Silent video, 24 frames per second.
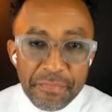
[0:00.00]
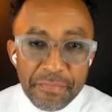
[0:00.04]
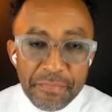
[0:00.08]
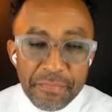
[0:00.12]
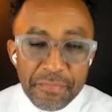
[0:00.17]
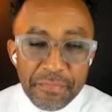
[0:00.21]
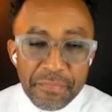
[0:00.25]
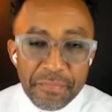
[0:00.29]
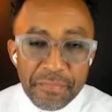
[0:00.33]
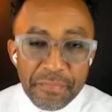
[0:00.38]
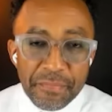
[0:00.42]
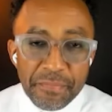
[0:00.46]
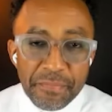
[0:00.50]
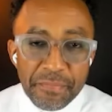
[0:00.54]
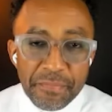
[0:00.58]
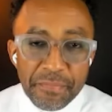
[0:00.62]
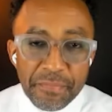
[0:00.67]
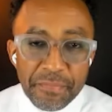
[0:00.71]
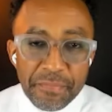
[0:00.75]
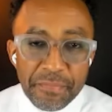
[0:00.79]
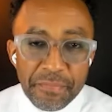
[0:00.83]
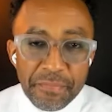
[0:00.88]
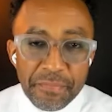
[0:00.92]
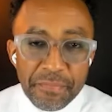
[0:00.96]

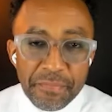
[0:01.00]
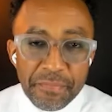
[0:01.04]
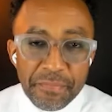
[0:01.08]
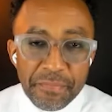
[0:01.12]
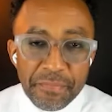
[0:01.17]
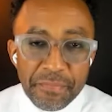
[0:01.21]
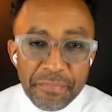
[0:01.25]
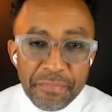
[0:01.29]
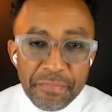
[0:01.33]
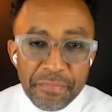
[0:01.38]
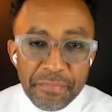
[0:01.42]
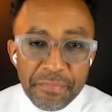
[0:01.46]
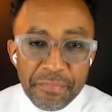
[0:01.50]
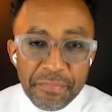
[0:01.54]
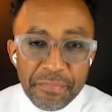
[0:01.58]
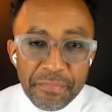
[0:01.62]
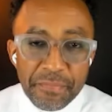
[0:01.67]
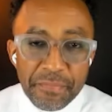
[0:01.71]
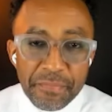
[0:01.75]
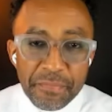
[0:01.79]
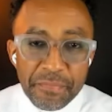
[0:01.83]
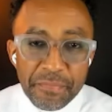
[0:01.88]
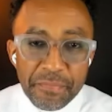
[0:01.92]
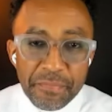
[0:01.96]

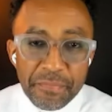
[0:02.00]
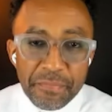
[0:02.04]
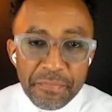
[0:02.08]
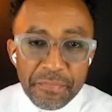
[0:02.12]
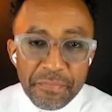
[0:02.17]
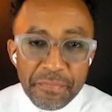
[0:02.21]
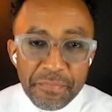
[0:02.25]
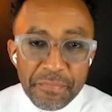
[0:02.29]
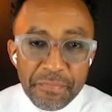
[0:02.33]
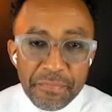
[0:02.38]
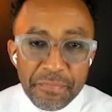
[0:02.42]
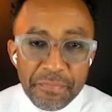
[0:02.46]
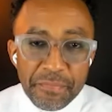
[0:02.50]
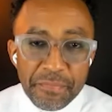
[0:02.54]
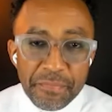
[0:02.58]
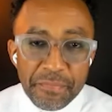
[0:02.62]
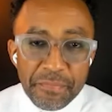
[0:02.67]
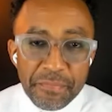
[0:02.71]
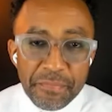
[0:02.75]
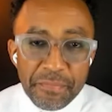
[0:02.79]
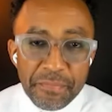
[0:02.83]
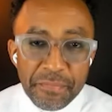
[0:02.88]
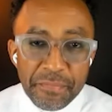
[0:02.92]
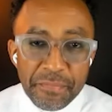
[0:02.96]

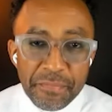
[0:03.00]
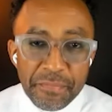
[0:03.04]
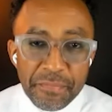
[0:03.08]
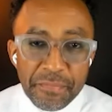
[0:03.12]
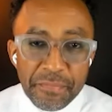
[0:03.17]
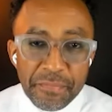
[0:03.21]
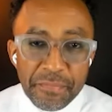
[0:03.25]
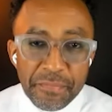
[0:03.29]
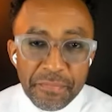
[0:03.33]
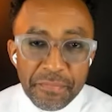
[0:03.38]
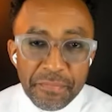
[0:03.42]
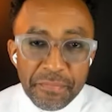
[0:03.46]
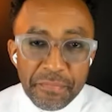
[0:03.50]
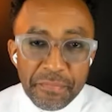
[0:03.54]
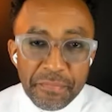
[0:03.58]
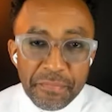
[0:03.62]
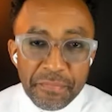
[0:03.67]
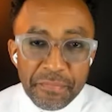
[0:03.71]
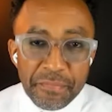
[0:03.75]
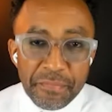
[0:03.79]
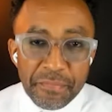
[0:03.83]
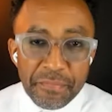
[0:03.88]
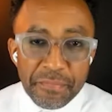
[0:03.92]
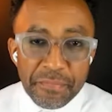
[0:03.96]

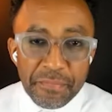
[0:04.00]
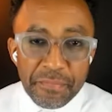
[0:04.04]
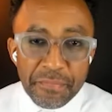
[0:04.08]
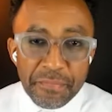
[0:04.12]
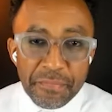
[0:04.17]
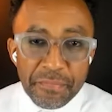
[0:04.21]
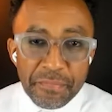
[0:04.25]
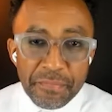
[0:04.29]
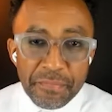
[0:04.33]
The person shown says nothing.